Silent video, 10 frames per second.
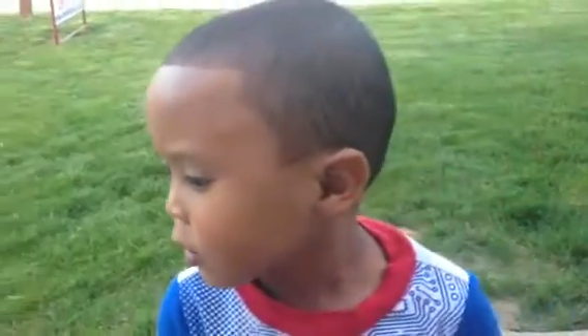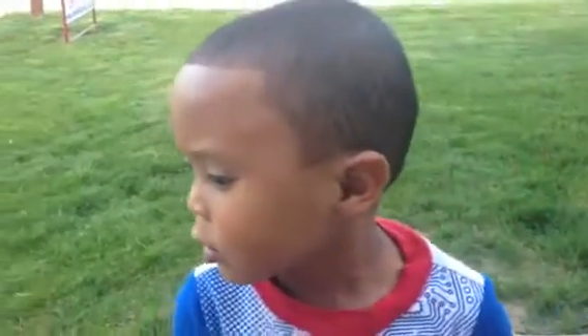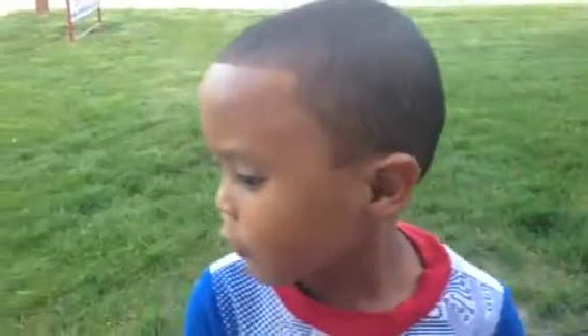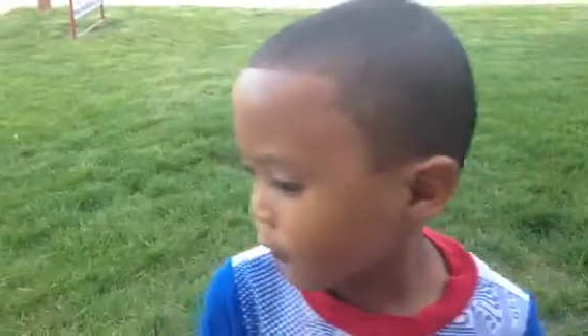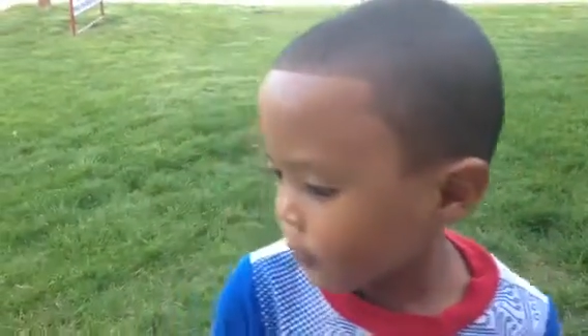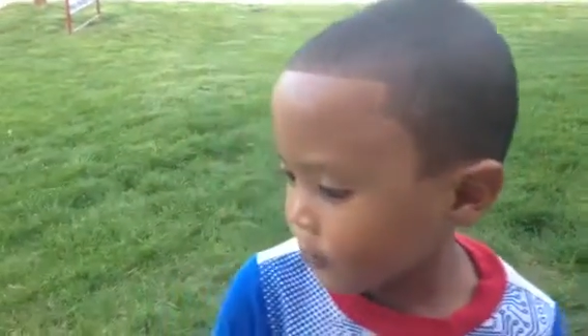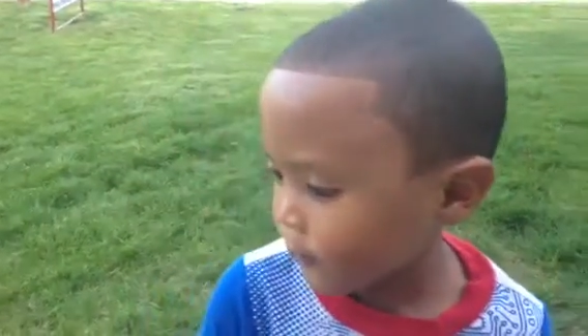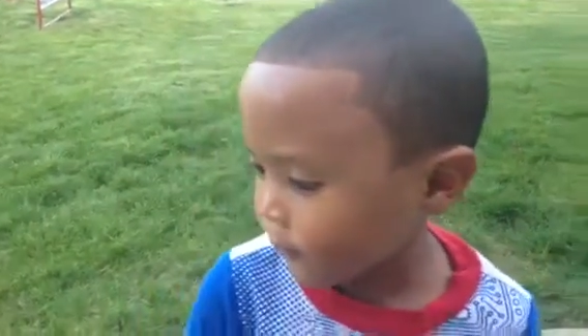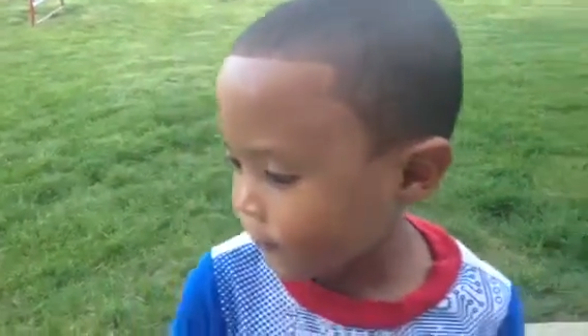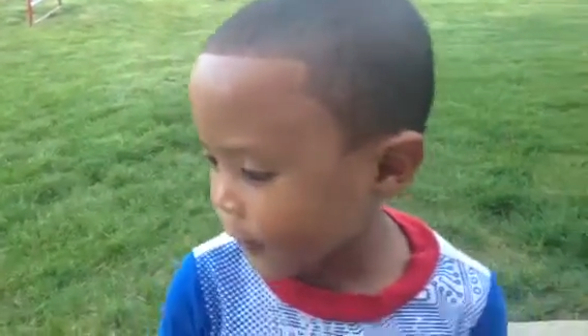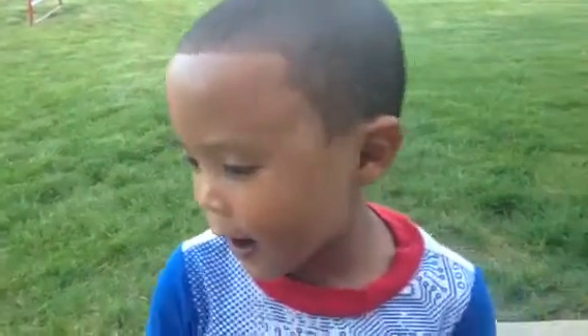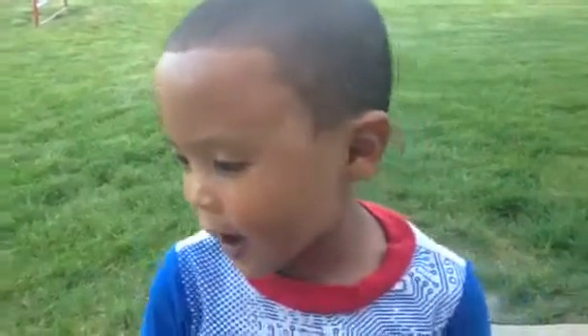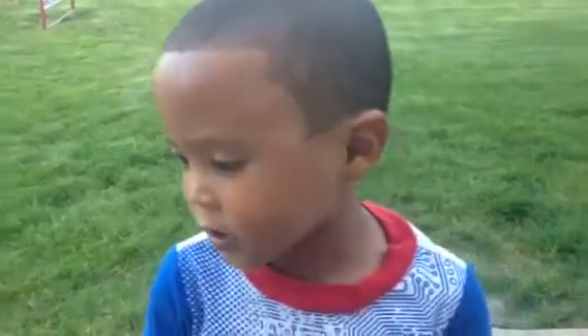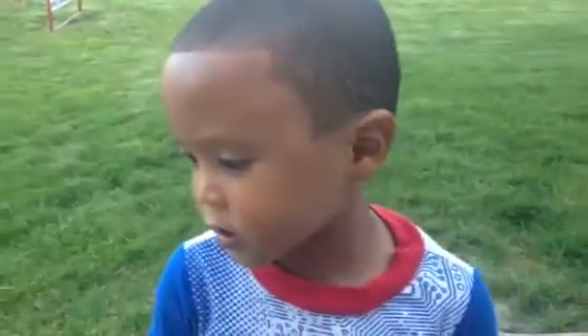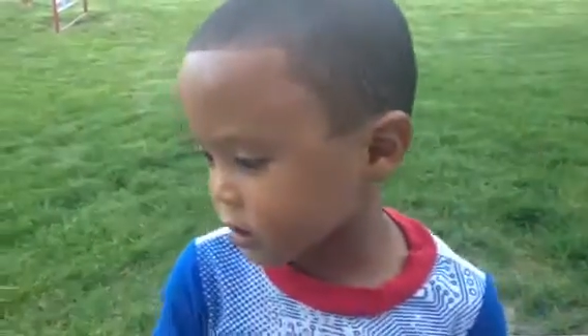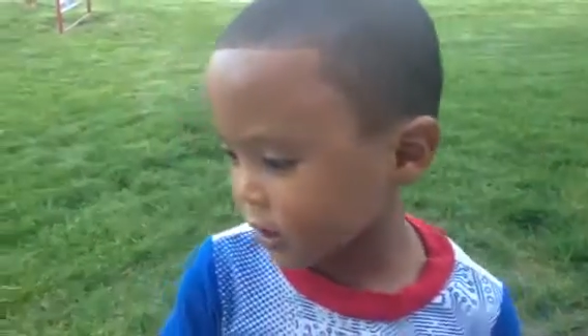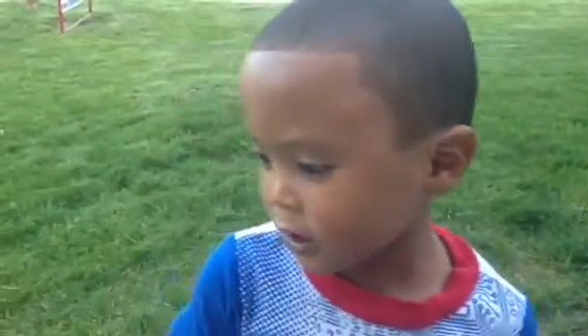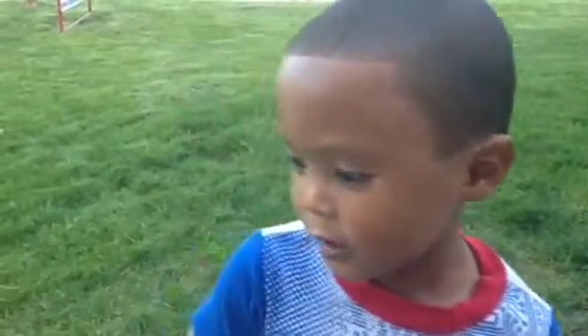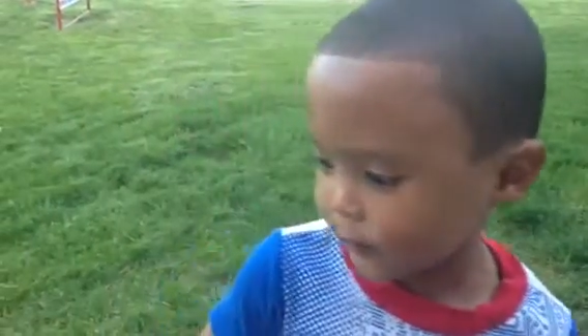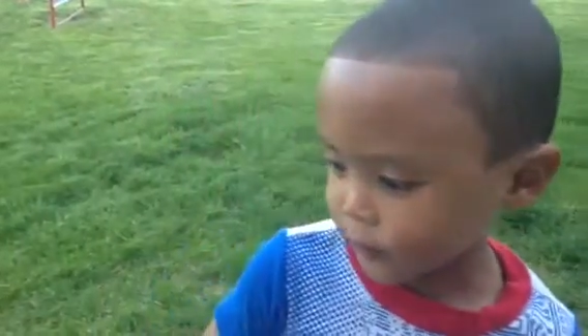the um fast they
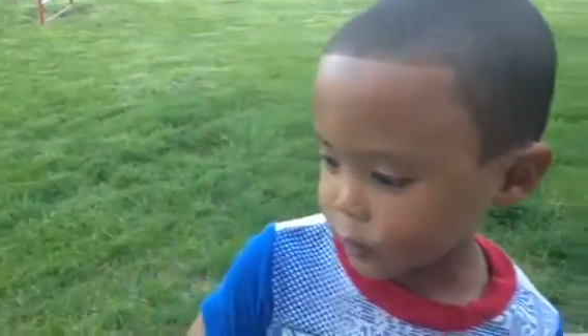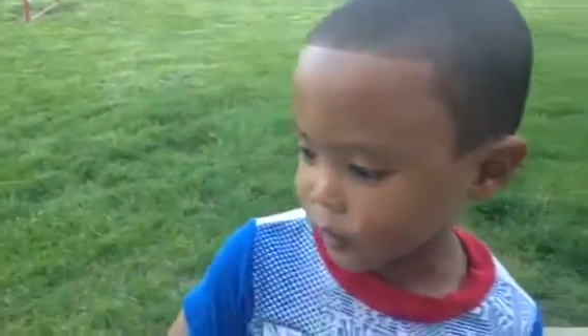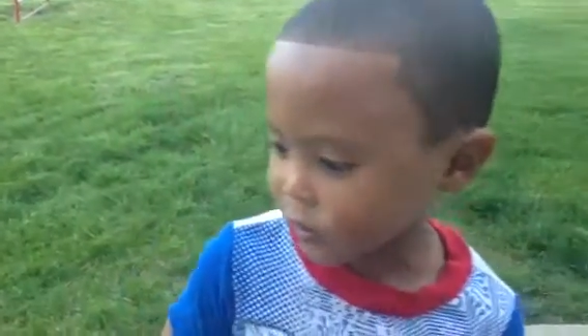um turn